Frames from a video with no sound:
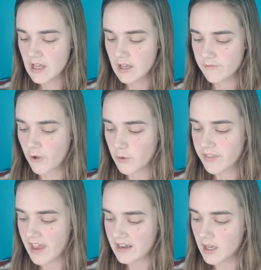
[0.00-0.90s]
Followed
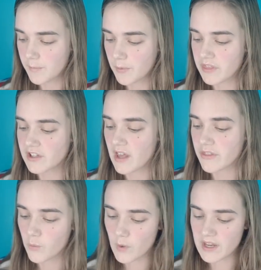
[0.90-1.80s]
that up with
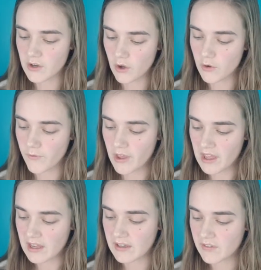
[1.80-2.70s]
another win over
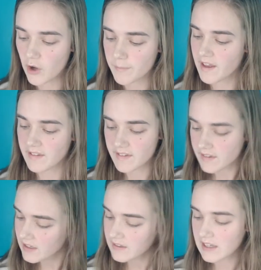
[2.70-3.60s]
a top 10
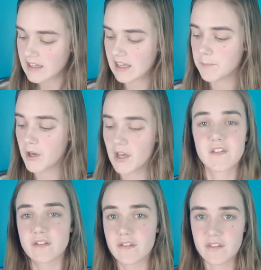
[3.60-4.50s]
seed, Kiki
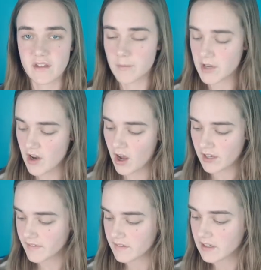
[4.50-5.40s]
Bertens, the number
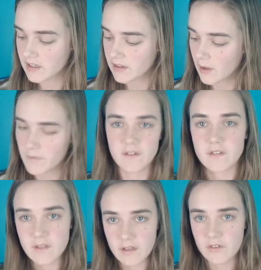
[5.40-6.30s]
9 seed. That was a
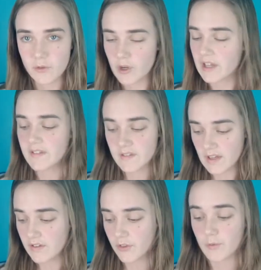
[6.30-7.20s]

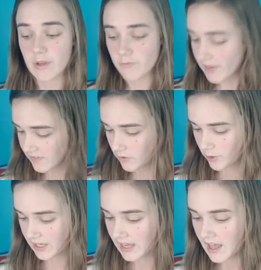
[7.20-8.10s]
6-3-6-3
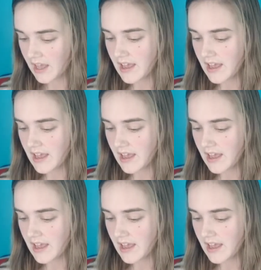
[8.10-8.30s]
victory.